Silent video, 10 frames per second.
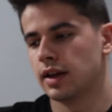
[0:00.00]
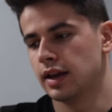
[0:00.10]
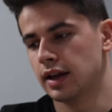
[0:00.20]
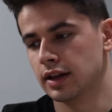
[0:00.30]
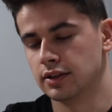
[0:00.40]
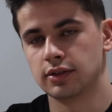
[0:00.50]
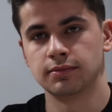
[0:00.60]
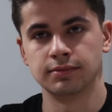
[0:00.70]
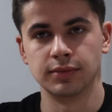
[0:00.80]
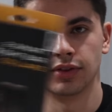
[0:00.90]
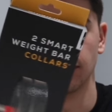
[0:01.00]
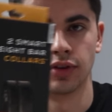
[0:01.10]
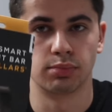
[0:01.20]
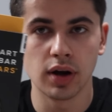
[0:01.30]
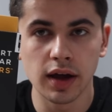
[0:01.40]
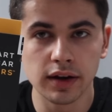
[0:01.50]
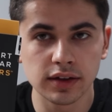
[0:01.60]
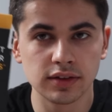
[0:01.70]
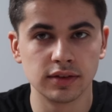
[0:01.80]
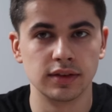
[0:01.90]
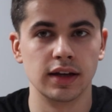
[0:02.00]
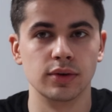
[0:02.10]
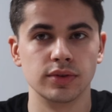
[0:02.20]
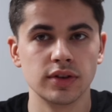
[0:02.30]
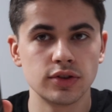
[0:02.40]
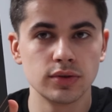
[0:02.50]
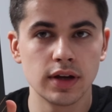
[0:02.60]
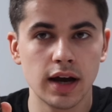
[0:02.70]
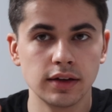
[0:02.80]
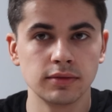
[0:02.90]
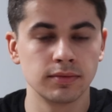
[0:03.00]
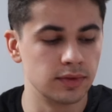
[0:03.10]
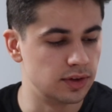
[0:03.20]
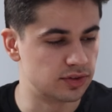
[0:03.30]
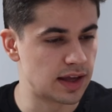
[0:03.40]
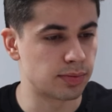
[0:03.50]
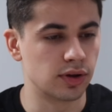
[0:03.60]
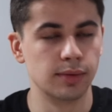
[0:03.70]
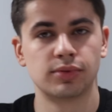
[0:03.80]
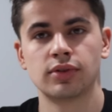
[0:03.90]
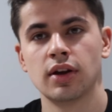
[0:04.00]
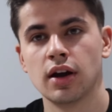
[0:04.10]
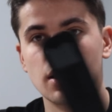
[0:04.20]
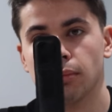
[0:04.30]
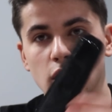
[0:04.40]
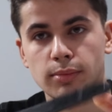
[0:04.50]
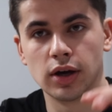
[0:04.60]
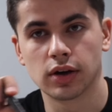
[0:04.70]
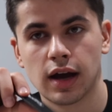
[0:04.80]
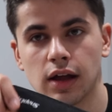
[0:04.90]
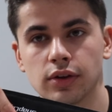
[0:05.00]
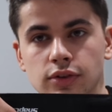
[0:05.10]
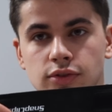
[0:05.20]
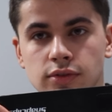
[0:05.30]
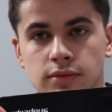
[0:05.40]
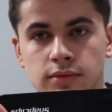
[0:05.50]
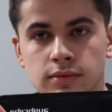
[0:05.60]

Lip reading: and this is the product that it was issued on, the snap clips barbell collars.